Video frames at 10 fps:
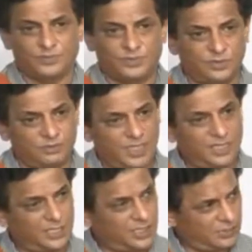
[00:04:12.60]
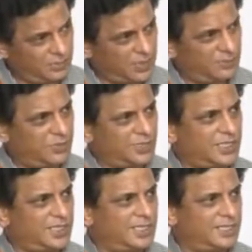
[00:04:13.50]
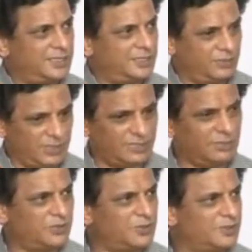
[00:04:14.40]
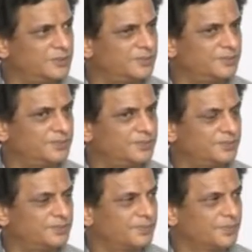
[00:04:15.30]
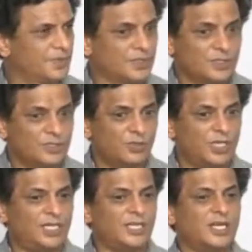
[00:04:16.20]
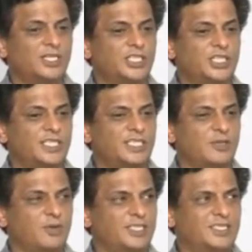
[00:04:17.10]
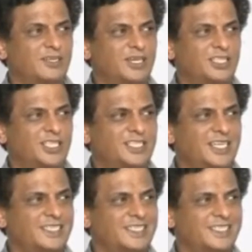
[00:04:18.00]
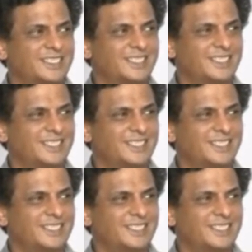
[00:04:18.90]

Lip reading: No, mind and dead body both are dead. You have come out. So only the consciousness, what is the consciousness?